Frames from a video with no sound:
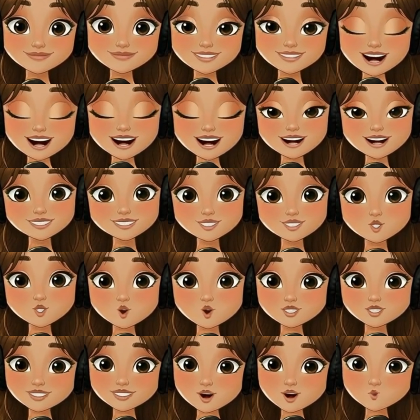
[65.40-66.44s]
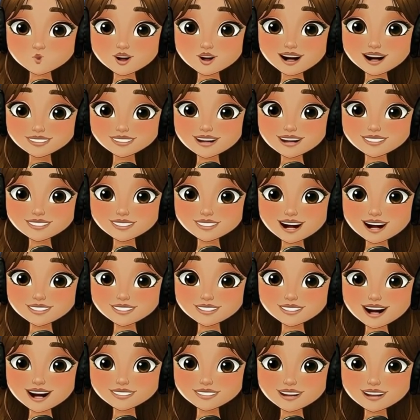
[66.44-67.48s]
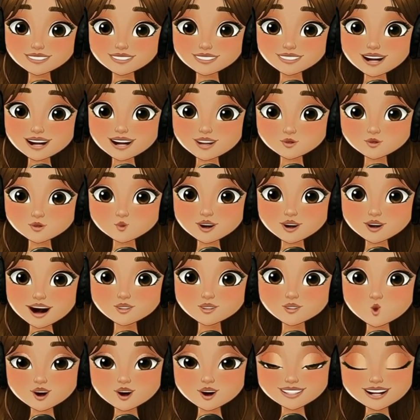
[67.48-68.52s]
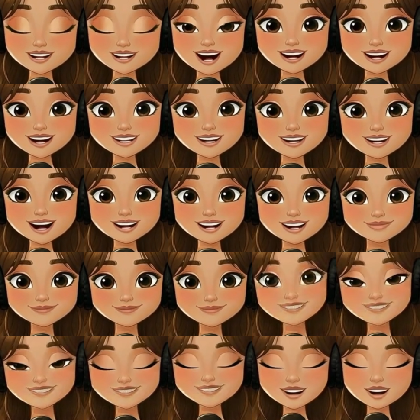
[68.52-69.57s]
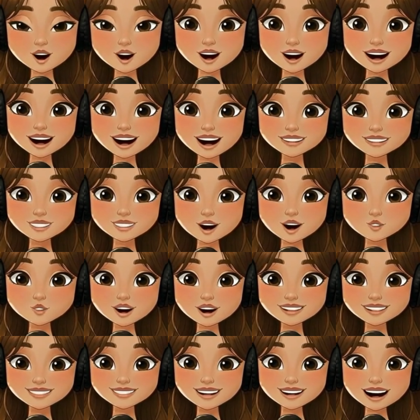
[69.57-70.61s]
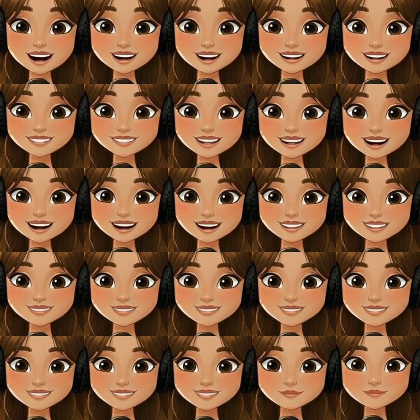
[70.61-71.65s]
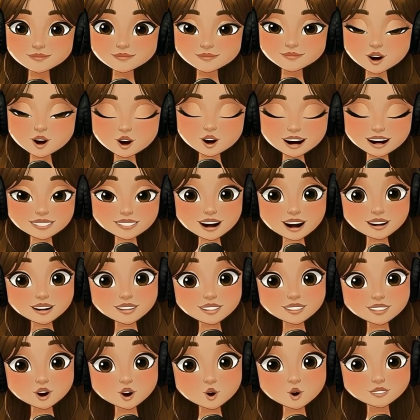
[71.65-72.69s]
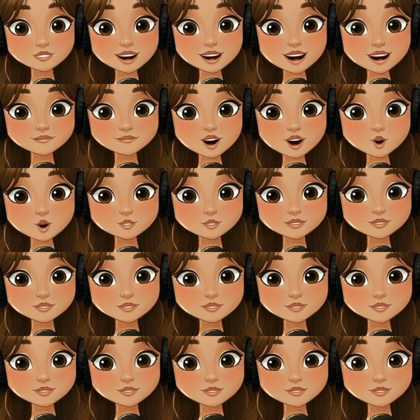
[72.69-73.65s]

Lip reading: It is used for small changes in position, focus, or direction. Learn how to use it in a sentence. Look at these two examples.